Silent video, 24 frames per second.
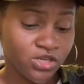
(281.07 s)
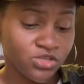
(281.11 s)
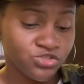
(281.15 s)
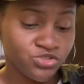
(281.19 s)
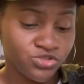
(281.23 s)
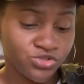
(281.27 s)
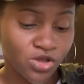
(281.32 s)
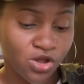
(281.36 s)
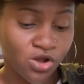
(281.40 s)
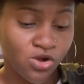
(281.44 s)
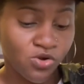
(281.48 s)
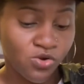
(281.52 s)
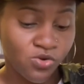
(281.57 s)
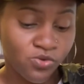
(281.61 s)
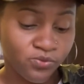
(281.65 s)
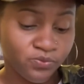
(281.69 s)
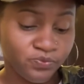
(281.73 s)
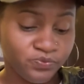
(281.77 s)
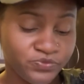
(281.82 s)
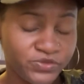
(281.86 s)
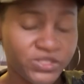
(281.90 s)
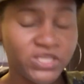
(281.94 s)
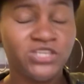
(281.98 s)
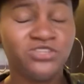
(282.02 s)

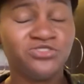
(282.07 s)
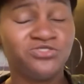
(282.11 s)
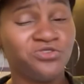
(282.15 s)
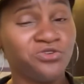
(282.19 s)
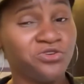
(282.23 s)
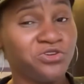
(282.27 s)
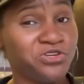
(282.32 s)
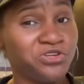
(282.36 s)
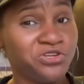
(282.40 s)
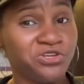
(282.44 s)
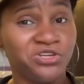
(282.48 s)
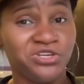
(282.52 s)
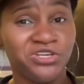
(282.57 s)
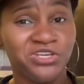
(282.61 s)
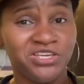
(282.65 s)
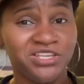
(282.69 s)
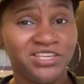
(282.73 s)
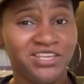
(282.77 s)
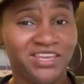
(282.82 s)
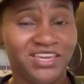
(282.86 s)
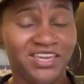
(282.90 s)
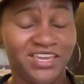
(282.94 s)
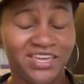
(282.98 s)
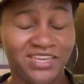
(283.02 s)
So things are
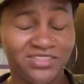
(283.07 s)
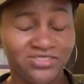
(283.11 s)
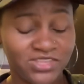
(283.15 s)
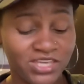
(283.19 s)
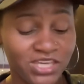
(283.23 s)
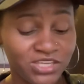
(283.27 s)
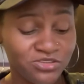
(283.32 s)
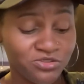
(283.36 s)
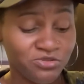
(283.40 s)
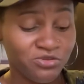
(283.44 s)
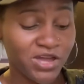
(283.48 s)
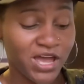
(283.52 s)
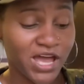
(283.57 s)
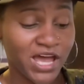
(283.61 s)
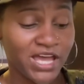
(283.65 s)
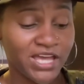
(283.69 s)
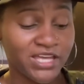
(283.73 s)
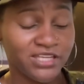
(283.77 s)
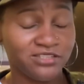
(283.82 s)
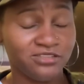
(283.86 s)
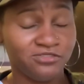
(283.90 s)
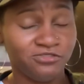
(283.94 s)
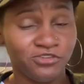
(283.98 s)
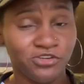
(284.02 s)
good. And thank you
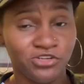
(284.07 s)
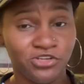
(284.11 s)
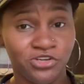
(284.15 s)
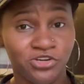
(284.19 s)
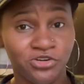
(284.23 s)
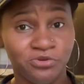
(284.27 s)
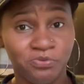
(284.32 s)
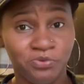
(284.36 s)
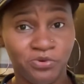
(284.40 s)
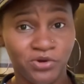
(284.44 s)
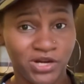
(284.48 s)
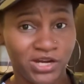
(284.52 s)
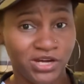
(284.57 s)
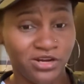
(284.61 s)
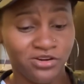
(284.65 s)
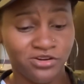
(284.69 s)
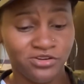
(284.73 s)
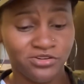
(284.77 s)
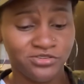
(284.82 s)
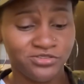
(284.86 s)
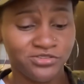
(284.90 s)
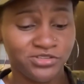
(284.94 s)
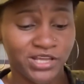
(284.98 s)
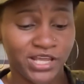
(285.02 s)
guys for your
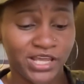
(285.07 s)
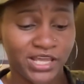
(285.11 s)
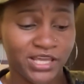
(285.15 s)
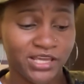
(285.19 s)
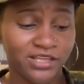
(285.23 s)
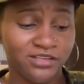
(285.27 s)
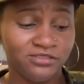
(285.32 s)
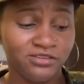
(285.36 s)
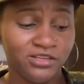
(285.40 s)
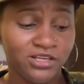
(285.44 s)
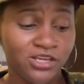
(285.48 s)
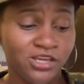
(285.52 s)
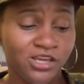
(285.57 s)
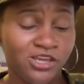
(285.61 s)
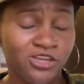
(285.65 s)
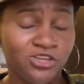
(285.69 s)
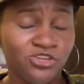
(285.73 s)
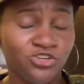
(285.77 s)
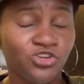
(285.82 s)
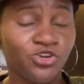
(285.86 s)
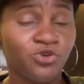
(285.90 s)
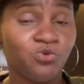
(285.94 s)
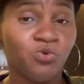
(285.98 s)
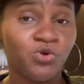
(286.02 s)
prayers and
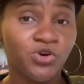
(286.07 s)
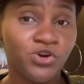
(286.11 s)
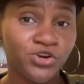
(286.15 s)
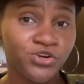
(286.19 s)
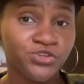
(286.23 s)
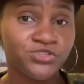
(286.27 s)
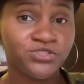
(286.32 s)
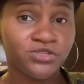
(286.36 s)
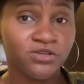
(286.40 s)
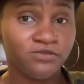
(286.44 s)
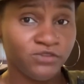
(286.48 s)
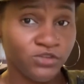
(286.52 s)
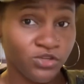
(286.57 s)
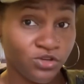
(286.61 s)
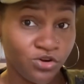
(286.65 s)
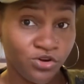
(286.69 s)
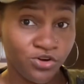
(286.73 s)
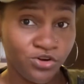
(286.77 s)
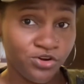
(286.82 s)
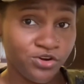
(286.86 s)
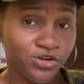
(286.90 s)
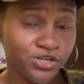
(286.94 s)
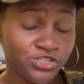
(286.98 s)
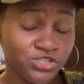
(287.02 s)
your words of
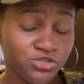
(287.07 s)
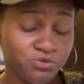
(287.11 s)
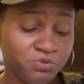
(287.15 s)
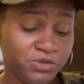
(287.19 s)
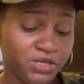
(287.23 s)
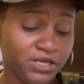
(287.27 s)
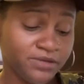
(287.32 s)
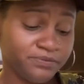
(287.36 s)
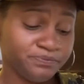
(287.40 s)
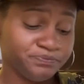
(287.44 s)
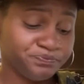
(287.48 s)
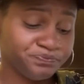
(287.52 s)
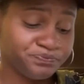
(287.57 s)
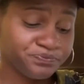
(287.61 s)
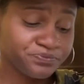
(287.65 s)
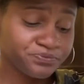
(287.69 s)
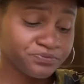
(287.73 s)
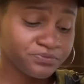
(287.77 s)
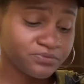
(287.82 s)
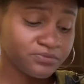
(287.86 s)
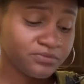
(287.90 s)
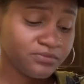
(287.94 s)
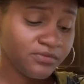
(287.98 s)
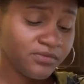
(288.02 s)
encouragement.
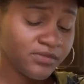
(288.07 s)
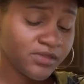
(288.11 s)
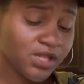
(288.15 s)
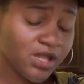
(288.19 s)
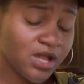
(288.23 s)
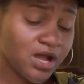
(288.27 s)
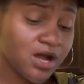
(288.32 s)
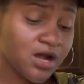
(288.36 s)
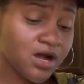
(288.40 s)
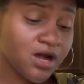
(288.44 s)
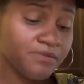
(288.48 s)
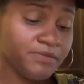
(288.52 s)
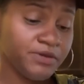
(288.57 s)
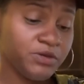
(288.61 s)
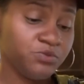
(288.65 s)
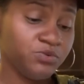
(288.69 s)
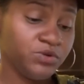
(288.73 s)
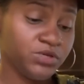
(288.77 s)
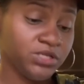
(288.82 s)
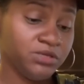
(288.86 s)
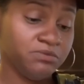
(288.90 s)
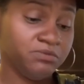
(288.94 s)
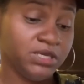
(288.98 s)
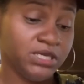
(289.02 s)
Um, it
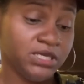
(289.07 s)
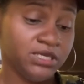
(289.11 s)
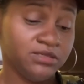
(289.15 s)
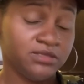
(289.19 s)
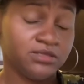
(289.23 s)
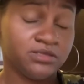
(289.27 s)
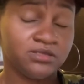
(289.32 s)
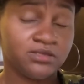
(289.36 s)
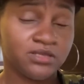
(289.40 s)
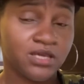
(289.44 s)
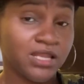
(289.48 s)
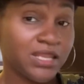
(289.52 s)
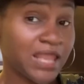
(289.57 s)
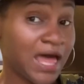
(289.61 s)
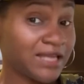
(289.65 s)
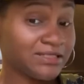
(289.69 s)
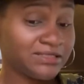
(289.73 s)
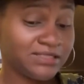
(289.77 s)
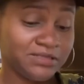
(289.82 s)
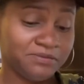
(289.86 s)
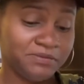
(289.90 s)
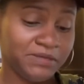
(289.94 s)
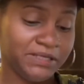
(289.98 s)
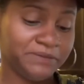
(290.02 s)
really means a
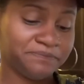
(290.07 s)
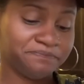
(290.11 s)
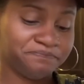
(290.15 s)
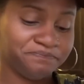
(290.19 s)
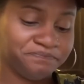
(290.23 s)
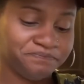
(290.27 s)
lot to me.